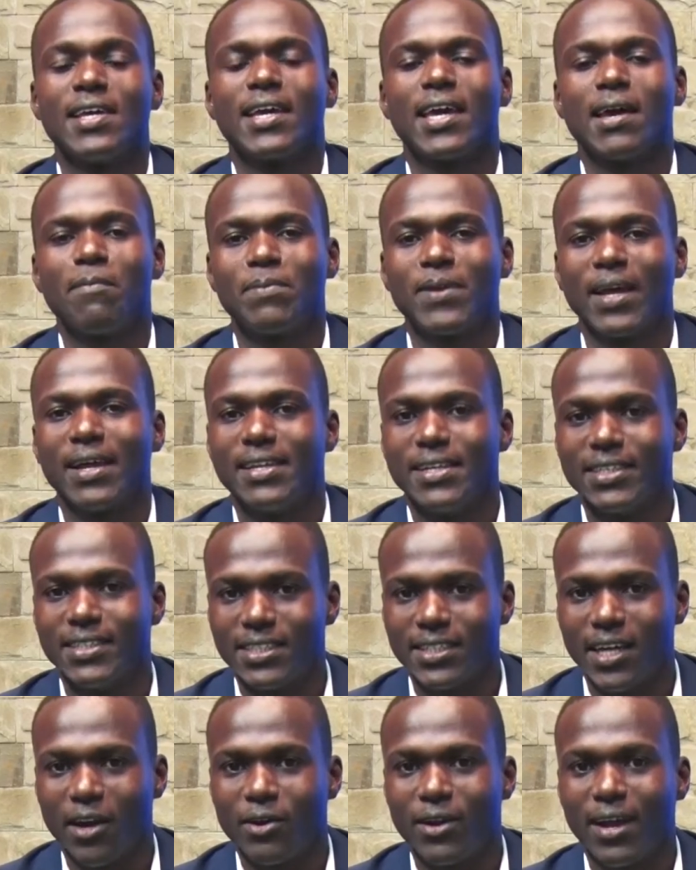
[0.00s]
he kept an
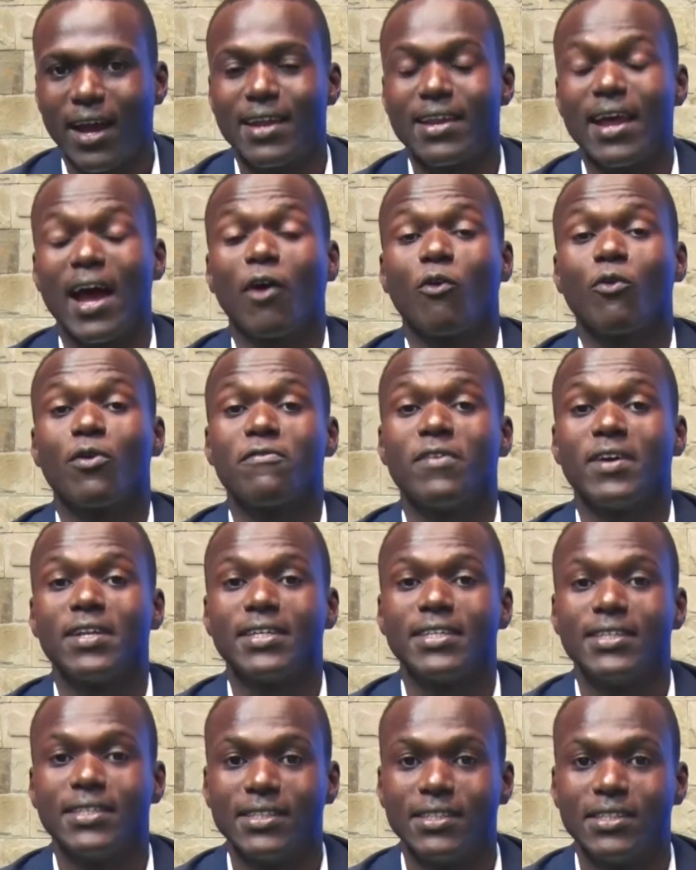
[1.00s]
injury and
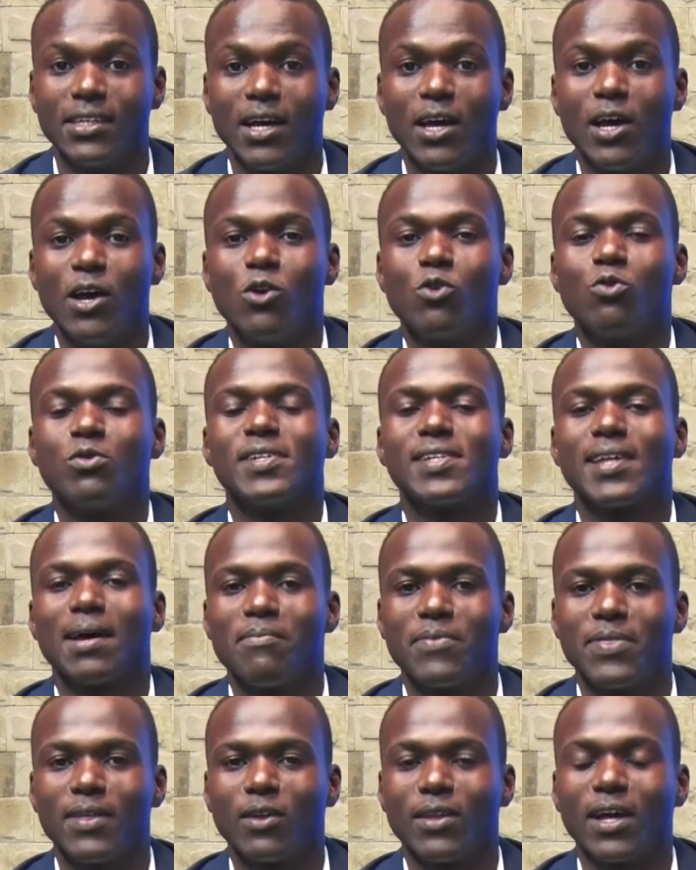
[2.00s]
aggravated it to
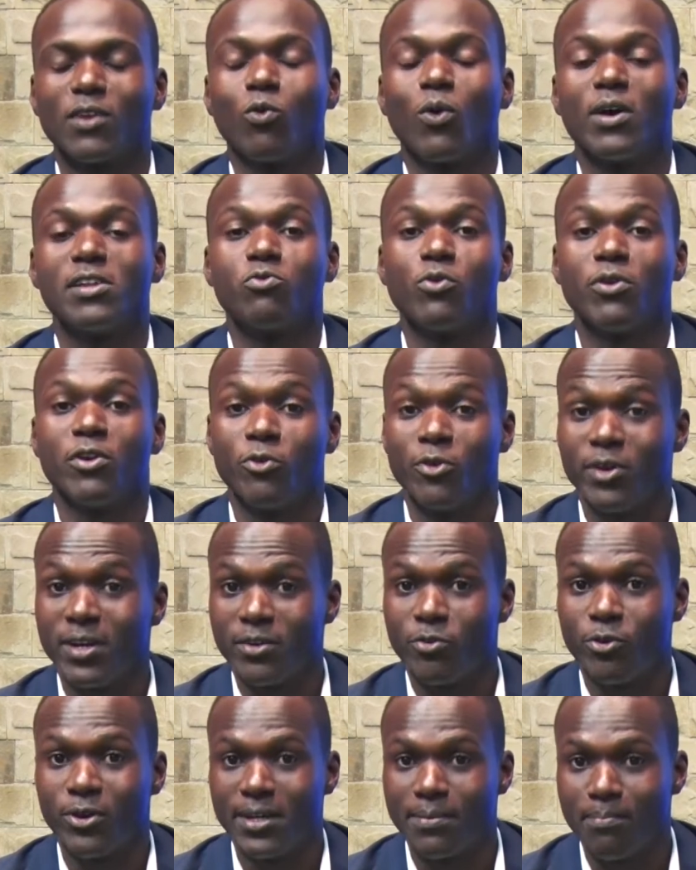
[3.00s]
something that was really,
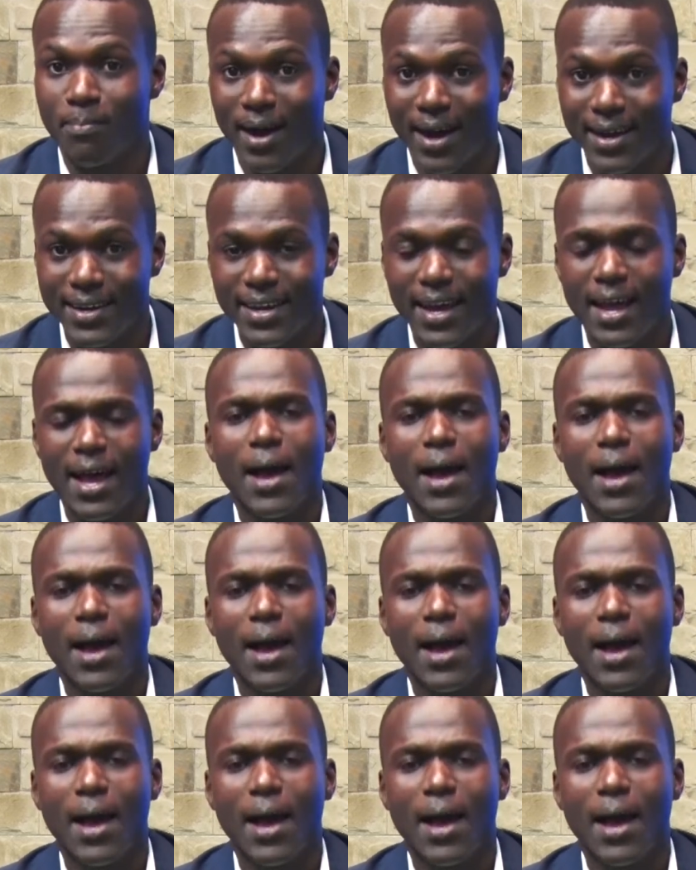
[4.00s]
really, really bad.